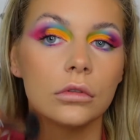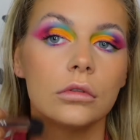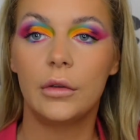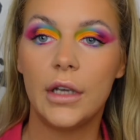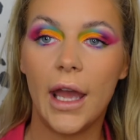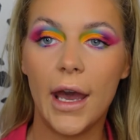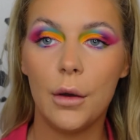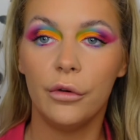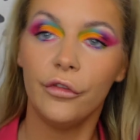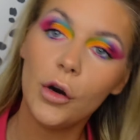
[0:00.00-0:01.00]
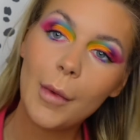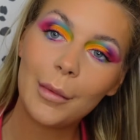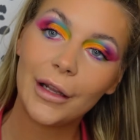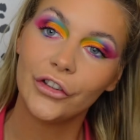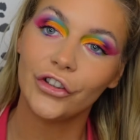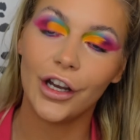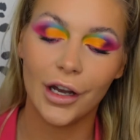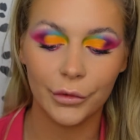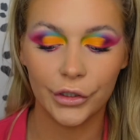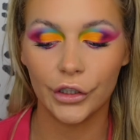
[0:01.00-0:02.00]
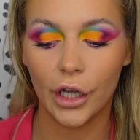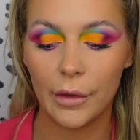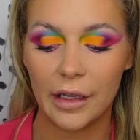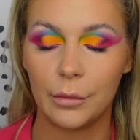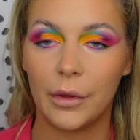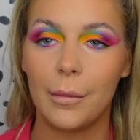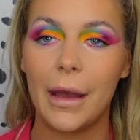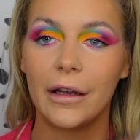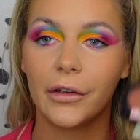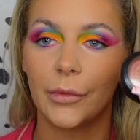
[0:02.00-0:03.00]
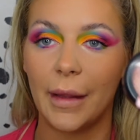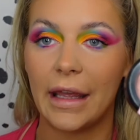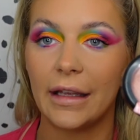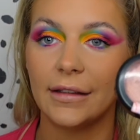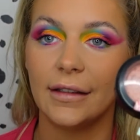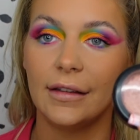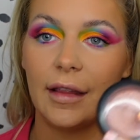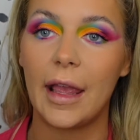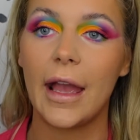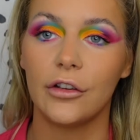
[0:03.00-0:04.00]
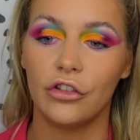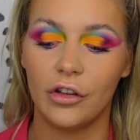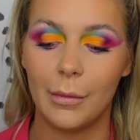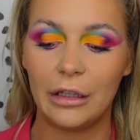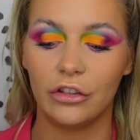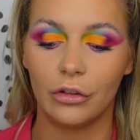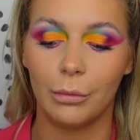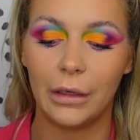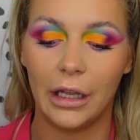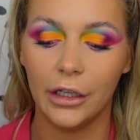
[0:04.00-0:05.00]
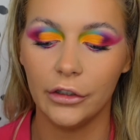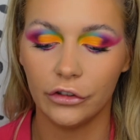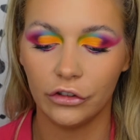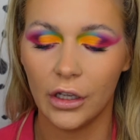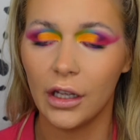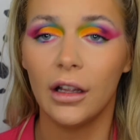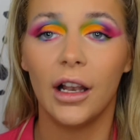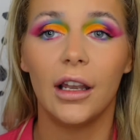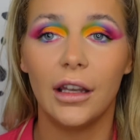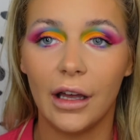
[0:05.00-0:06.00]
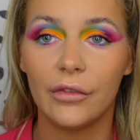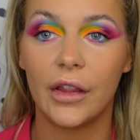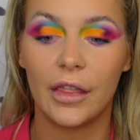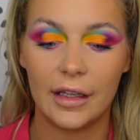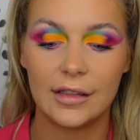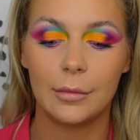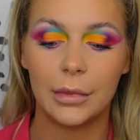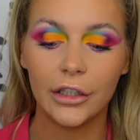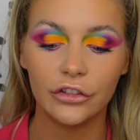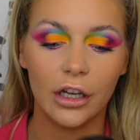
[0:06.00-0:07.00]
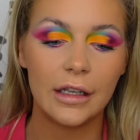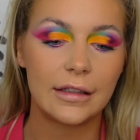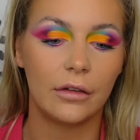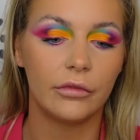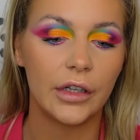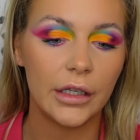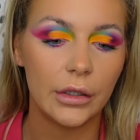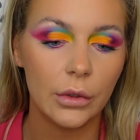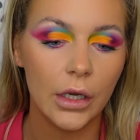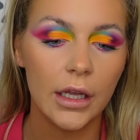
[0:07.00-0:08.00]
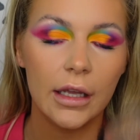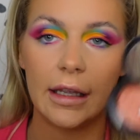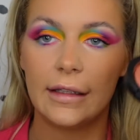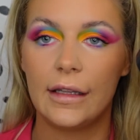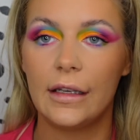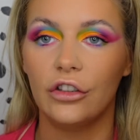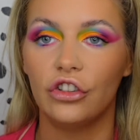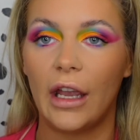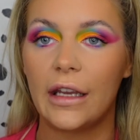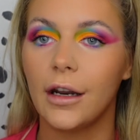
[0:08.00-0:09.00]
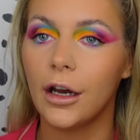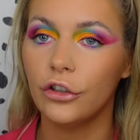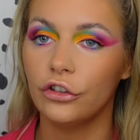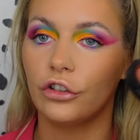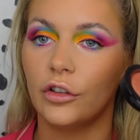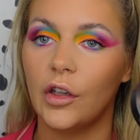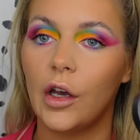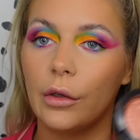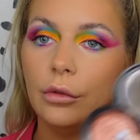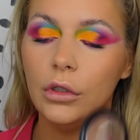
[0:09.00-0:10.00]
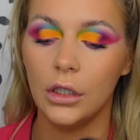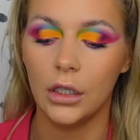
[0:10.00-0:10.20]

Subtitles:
And now for my blusher, I'm going to go in with the MAC Cosmetics. This is the Extra Dimension blush. Love this blusher, it's unreal. It's in the shade Hushed Tone.